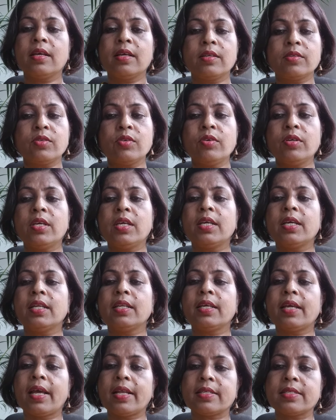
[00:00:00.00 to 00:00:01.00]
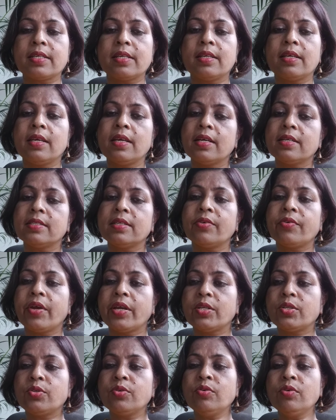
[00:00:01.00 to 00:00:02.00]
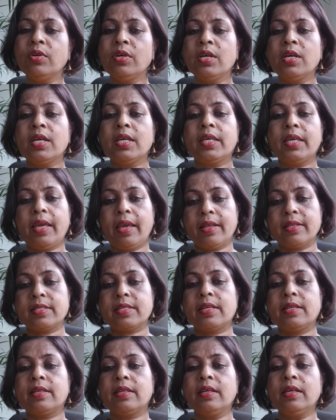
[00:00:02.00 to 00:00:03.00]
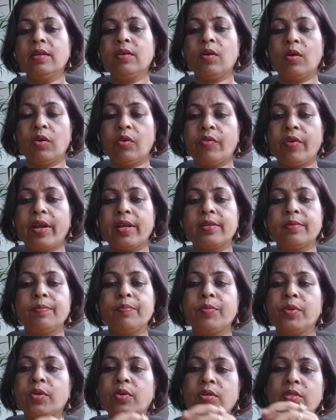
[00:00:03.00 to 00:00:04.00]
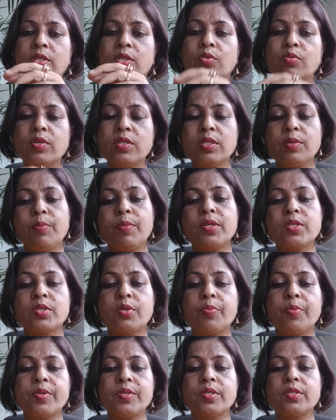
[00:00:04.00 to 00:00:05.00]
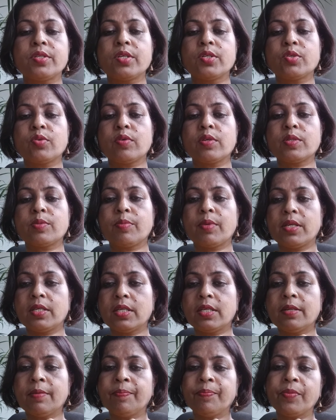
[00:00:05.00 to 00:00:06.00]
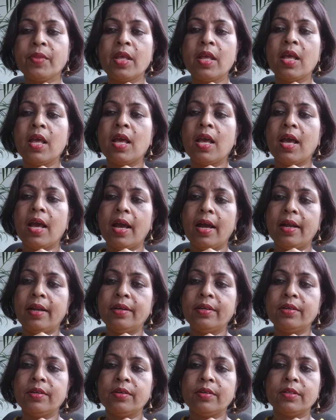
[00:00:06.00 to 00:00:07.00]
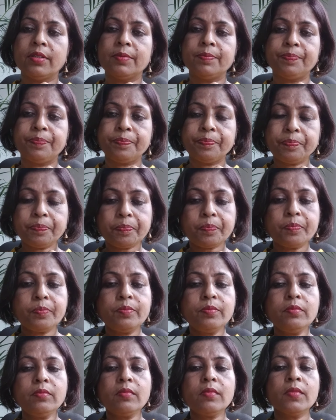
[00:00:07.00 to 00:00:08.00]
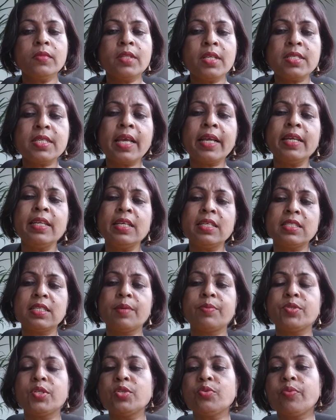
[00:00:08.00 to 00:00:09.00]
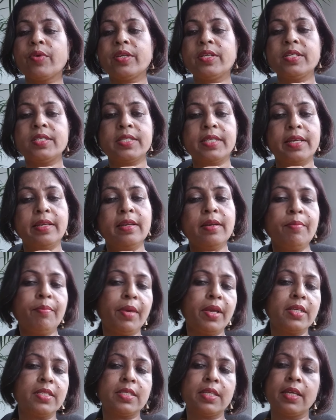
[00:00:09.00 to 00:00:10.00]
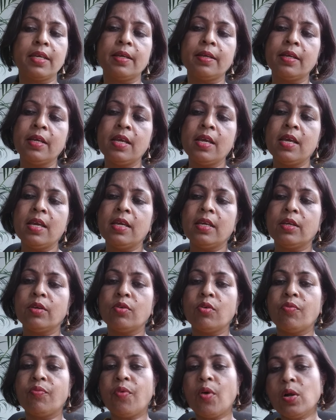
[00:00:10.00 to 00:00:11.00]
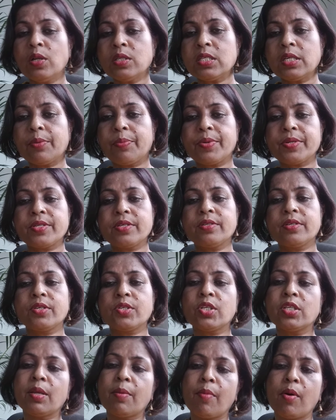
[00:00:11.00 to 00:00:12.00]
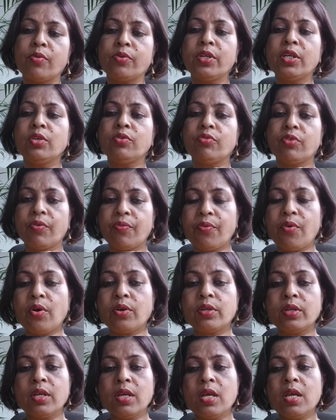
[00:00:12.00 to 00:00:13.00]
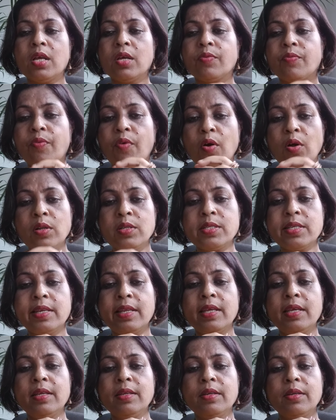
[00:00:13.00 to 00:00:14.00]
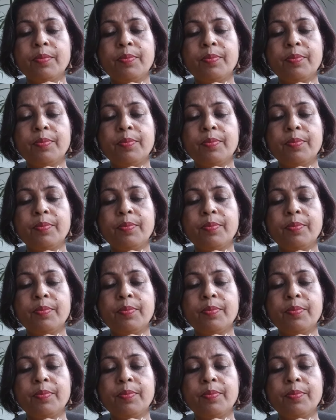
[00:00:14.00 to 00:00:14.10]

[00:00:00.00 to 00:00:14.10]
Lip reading: So he can cancel. He has a right to cancel the contract because it was misrepresentation was made. And the second exception is where the seller makes a false representation amounting to a fraud, falsely